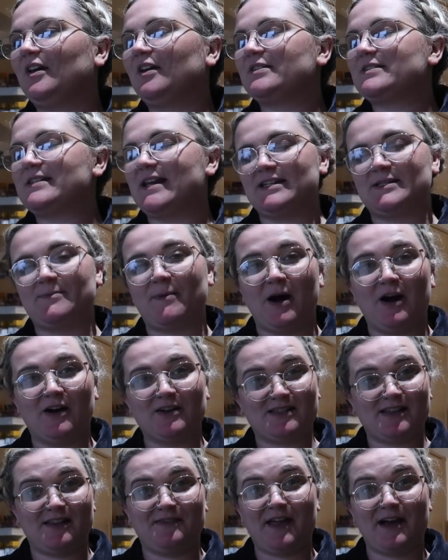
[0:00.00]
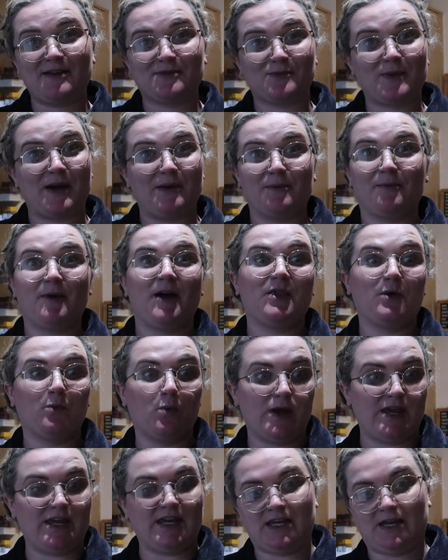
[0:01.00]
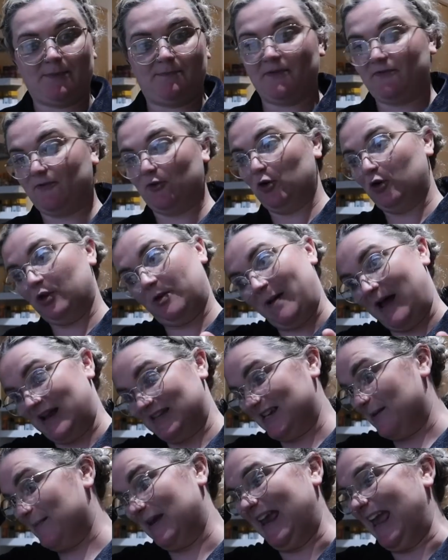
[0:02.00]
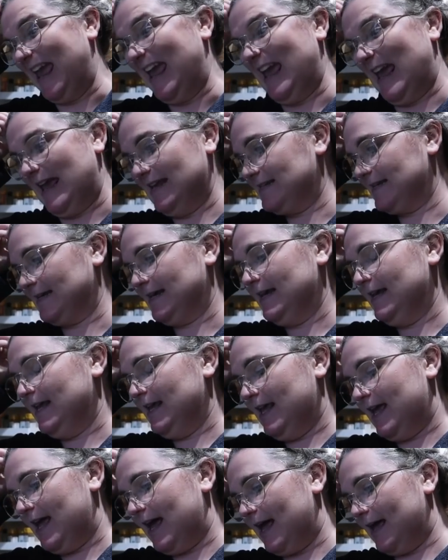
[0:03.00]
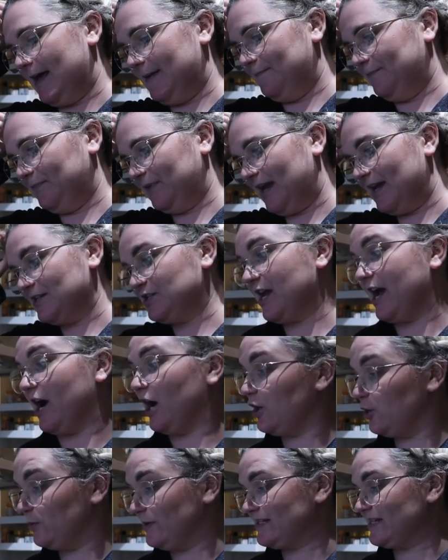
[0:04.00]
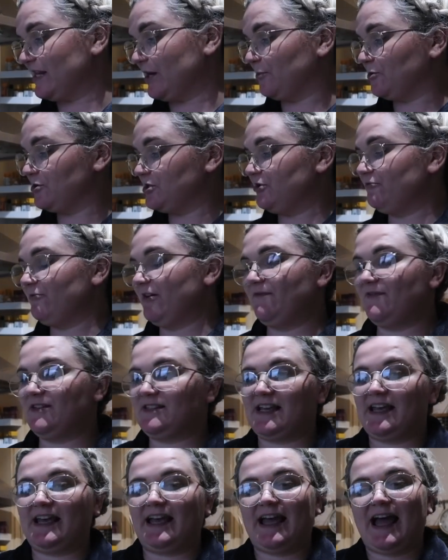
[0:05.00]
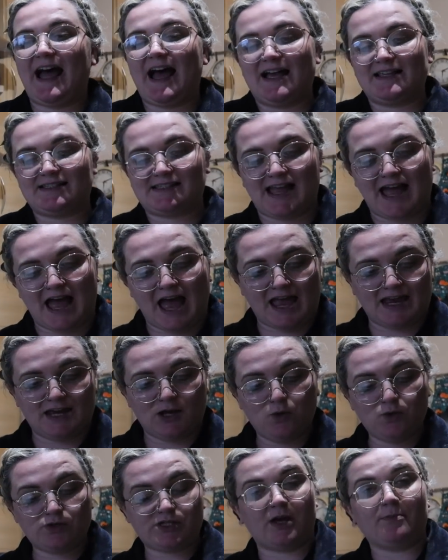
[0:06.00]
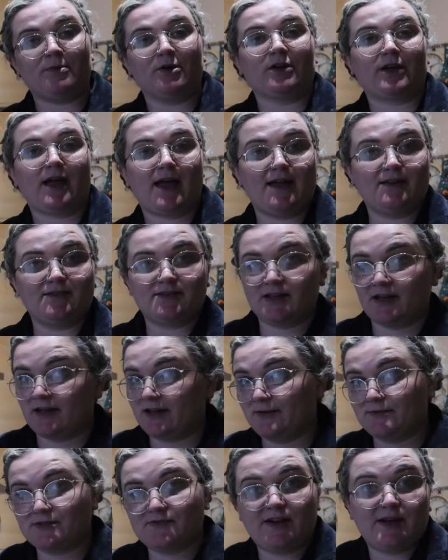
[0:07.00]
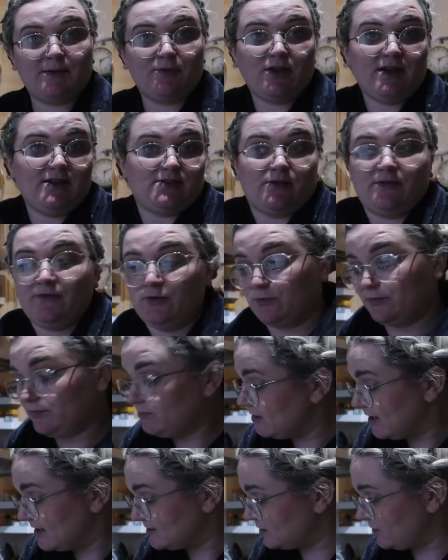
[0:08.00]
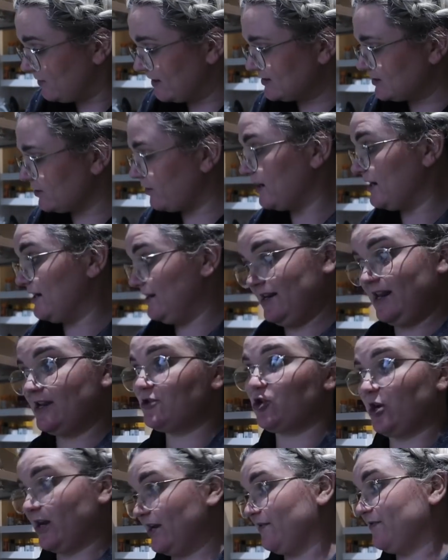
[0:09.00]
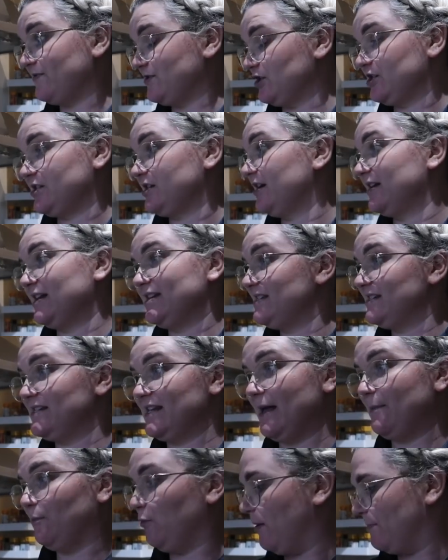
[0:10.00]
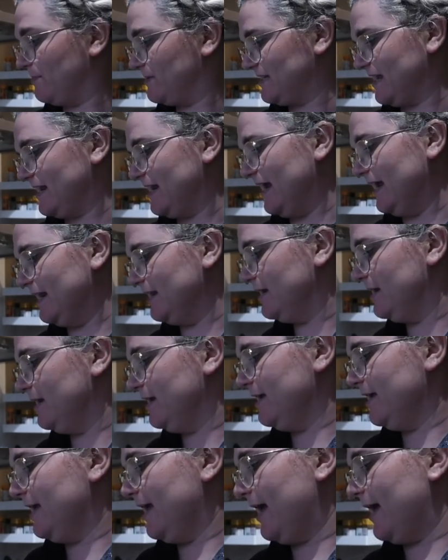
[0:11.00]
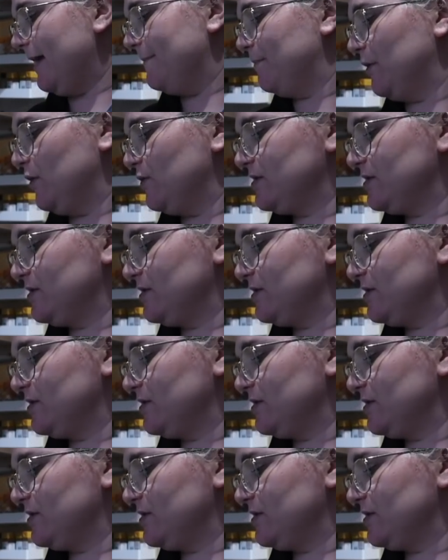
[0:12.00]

Center Parcs, and that was where we were the week before the pandemic hit. Um, and yeah, I always said I wanted to revisit it as a audiobook and uh, it was available there. So I thought, let's do it. So I literally have just started listening to that. I'm 1% in. Um, but